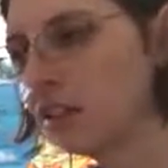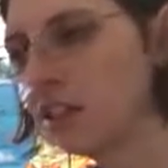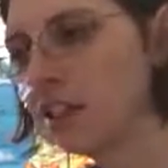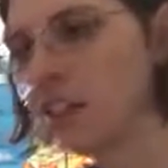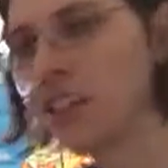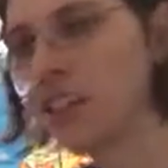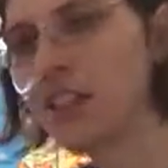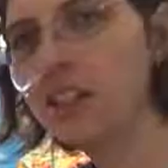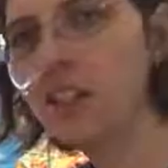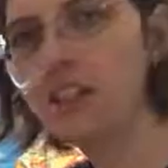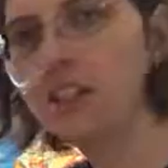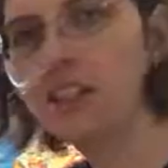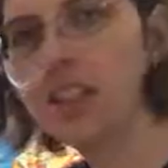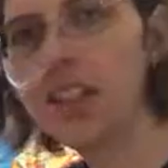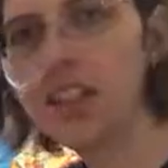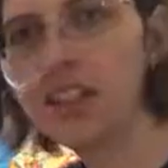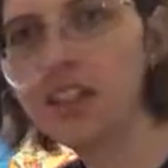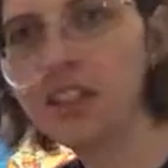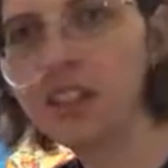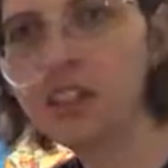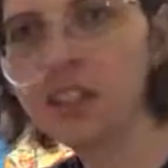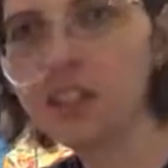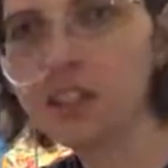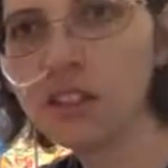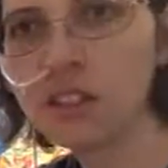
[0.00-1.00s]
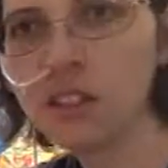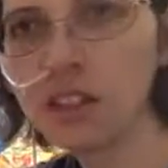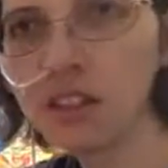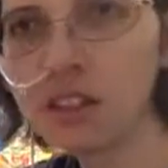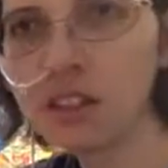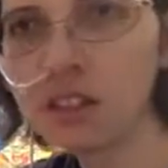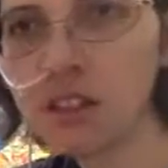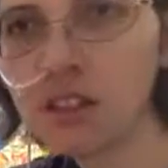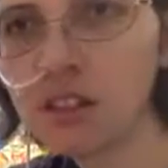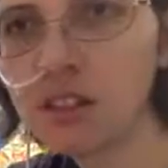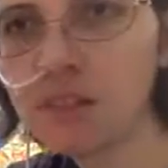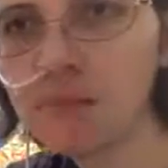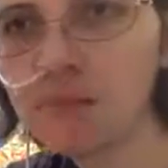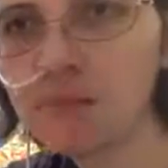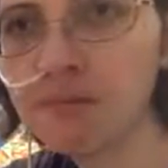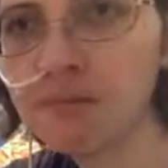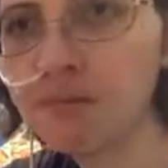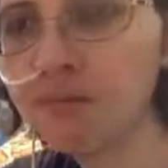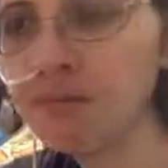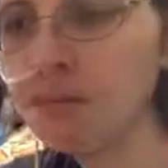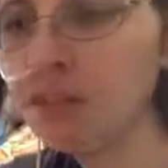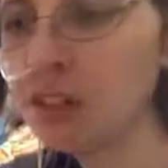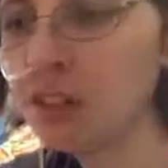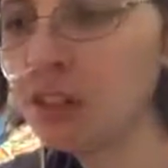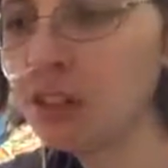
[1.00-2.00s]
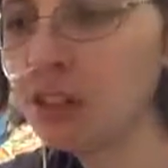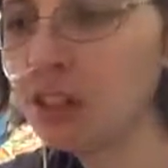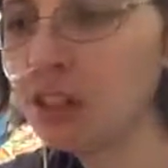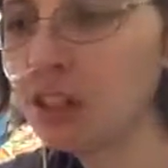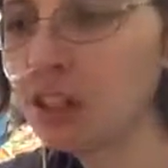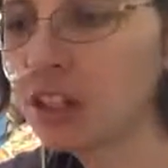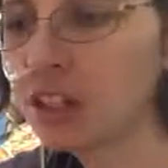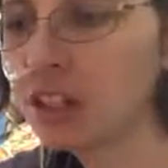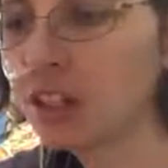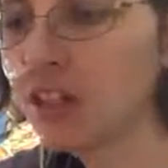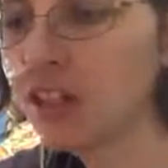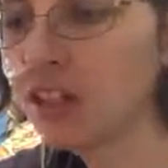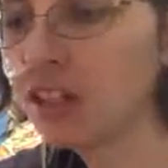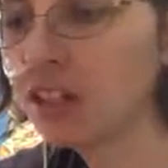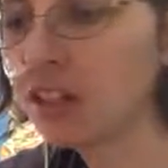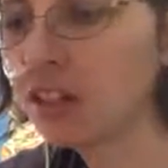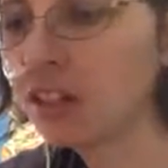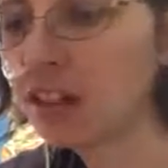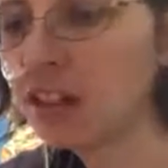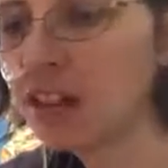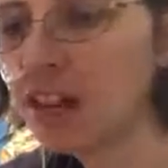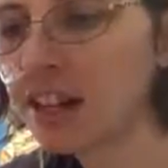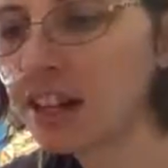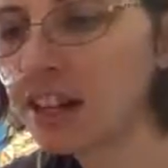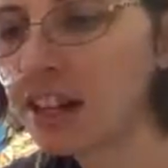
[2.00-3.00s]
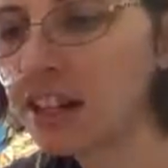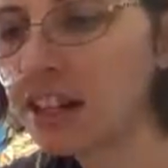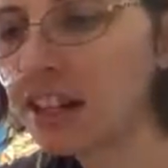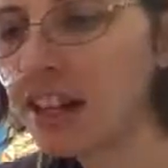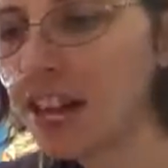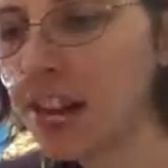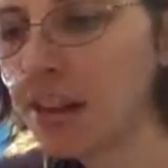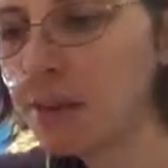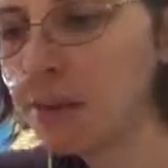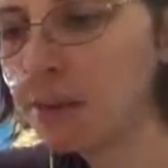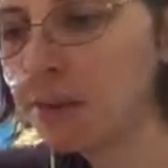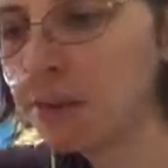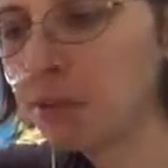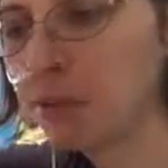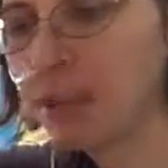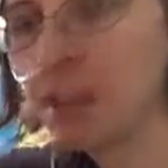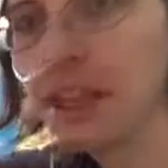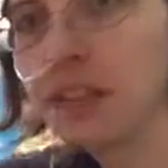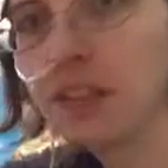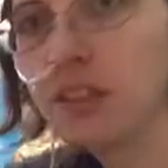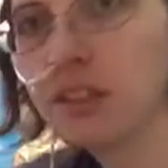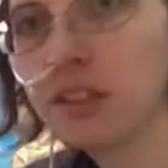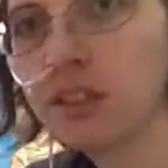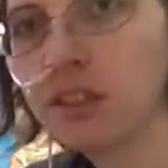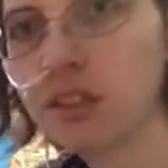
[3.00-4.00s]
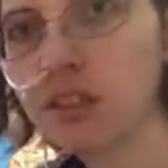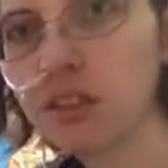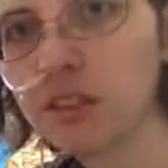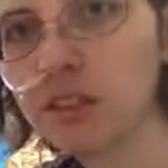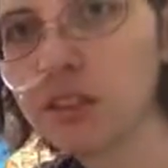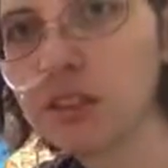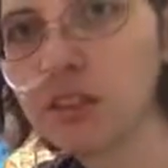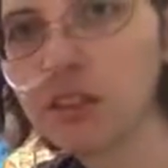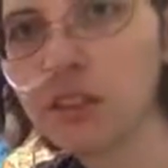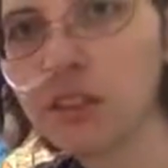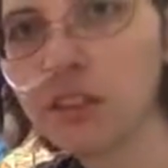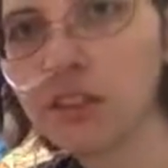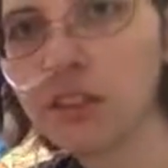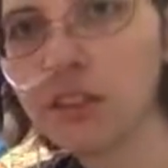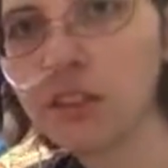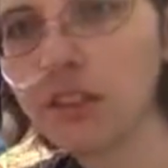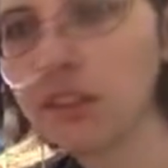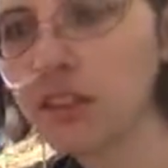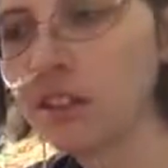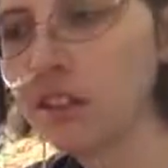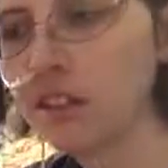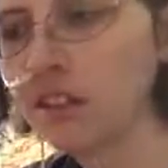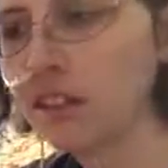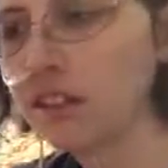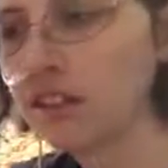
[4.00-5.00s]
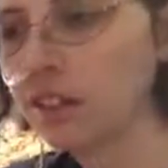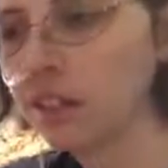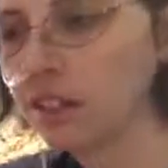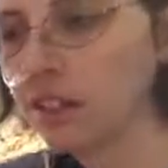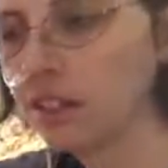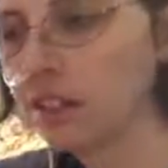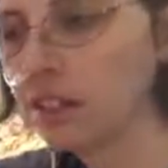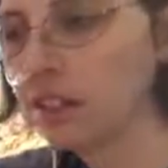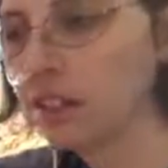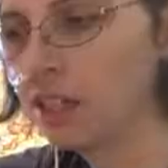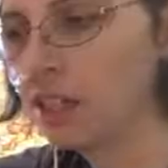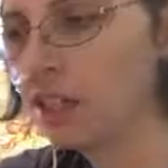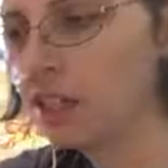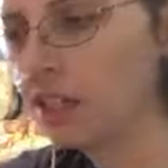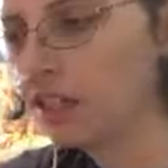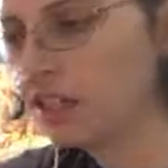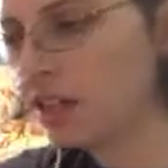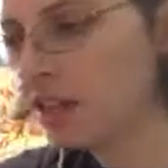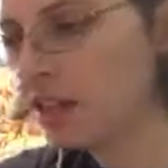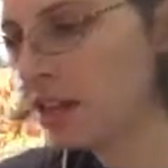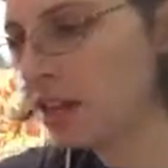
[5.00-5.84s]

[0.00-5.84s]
and then it's got this little, you can like lock the tab in place, and